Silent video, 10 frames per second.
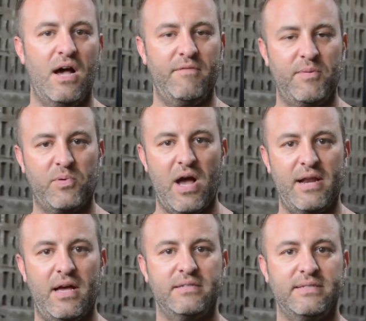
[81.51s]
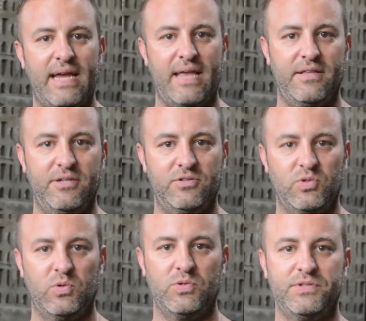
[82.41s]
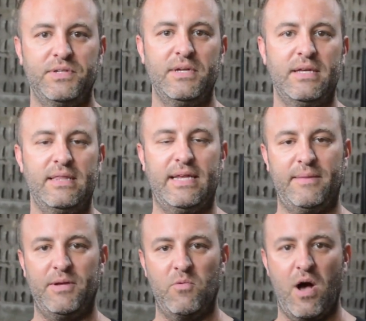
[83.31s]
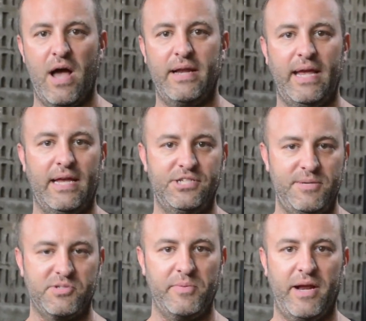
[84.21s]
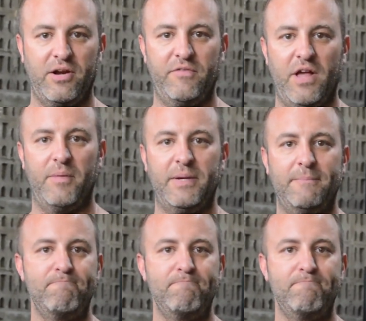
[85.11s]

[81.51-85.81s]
of the products and the new tools that MD Juan and JeepsterMan are developing.